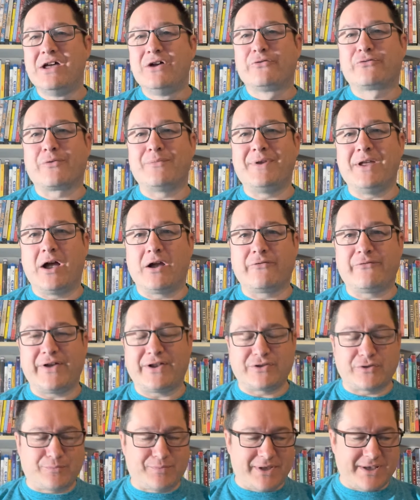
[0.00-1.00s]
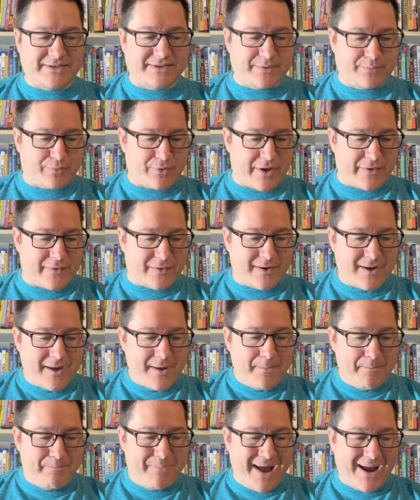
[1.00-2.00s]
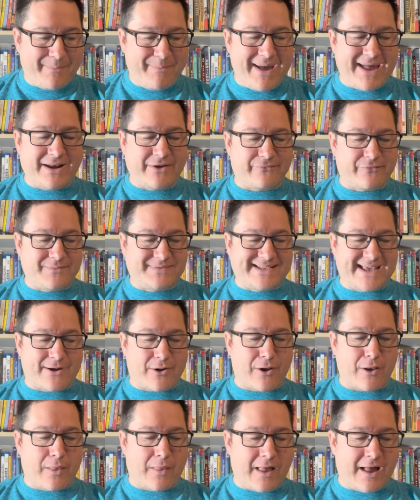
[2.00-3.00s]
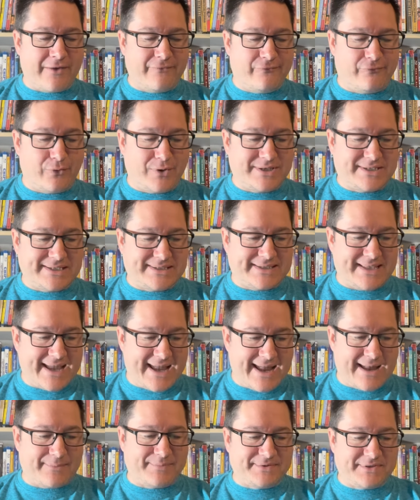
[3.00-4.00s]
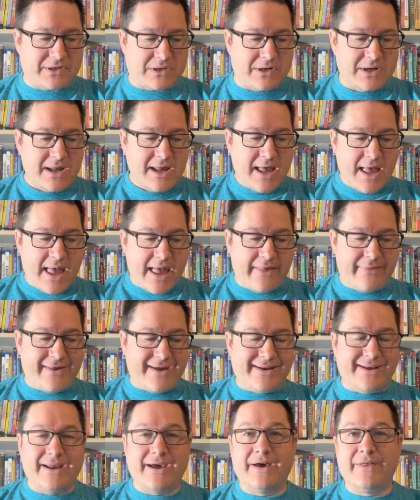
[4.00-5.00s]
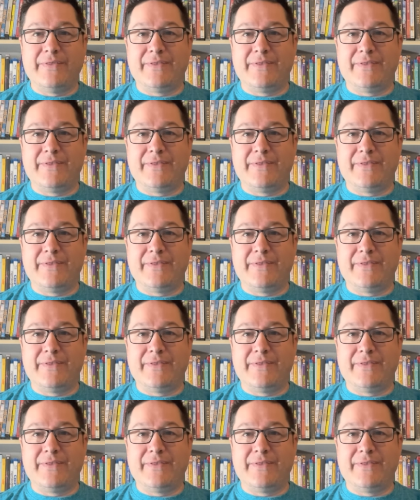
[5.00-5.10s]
from young victor plays the brother beck bennett from saturday night live voices the hamster and then uh,